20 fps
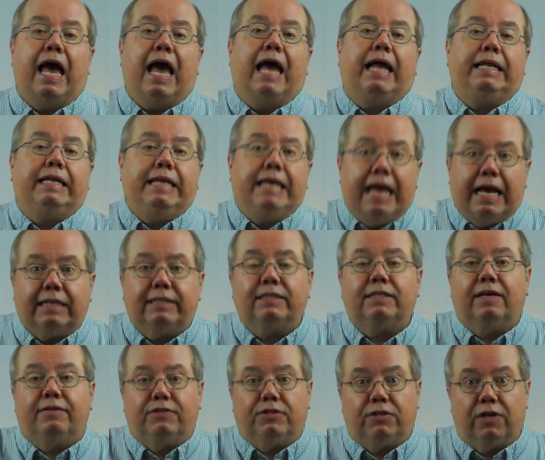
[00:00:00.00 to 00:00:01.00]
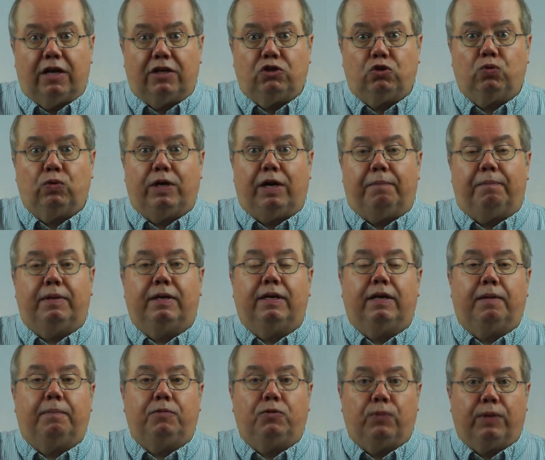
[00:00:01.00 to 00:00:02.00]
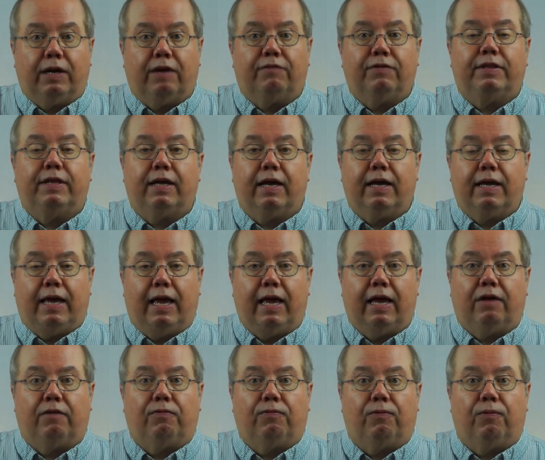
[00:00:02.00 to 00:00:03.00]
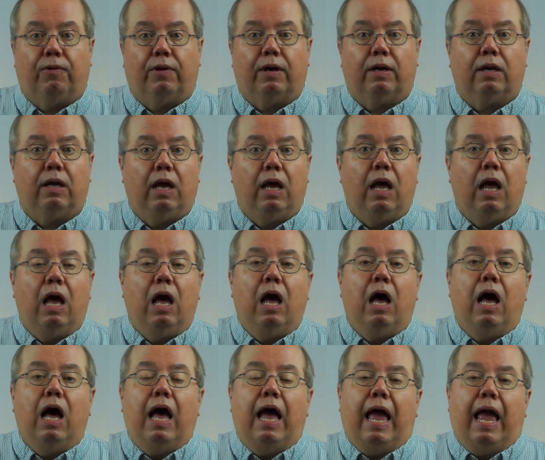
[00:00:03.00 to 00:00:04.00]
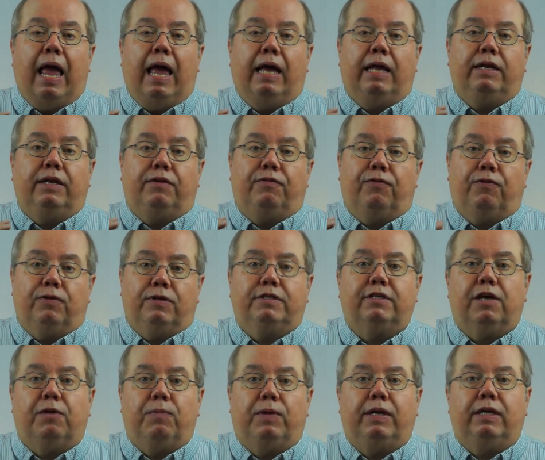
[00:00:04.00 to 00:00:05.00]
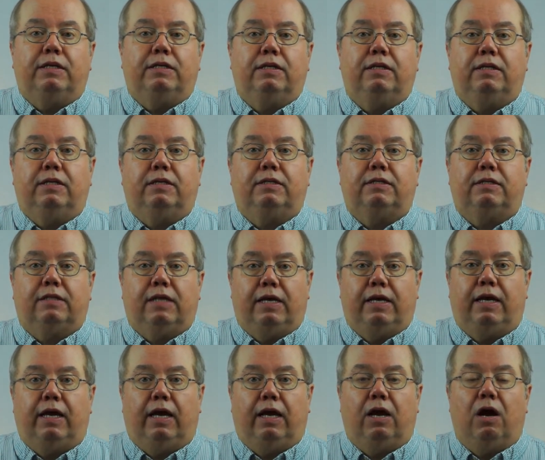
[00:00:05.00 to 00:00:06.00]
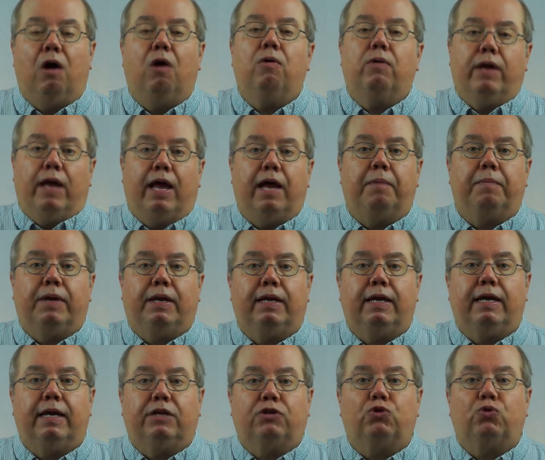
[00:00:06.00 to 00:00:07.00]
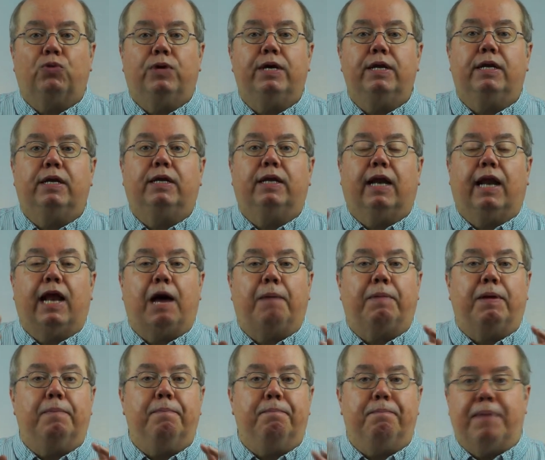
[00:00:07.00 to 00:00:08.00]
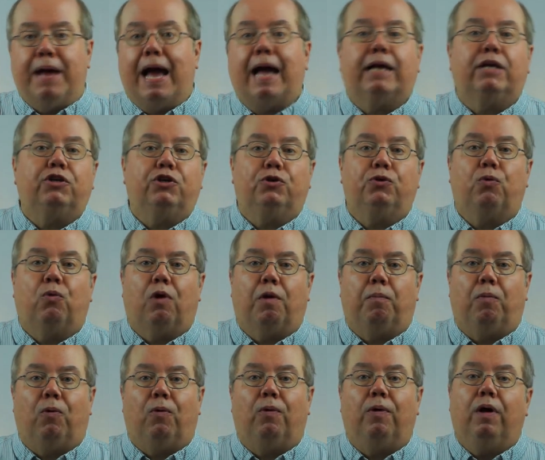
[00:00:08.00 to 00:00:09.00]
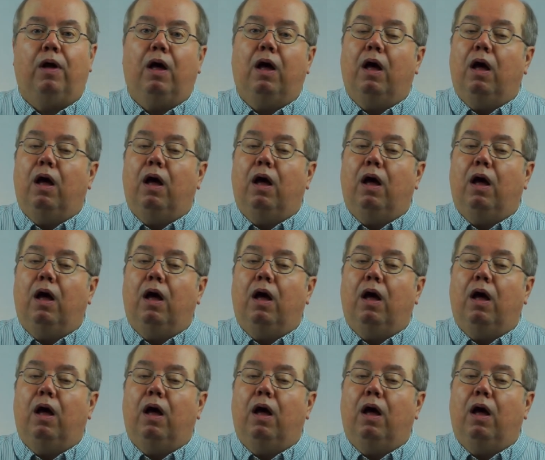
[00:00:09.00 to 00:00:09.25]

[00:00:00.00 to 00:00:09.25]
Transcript: And yes, I've sought treatment and I'm doing everything I can for it. And at first I went into this thinking, okay, I'm going to get treated and I'll be back to normal.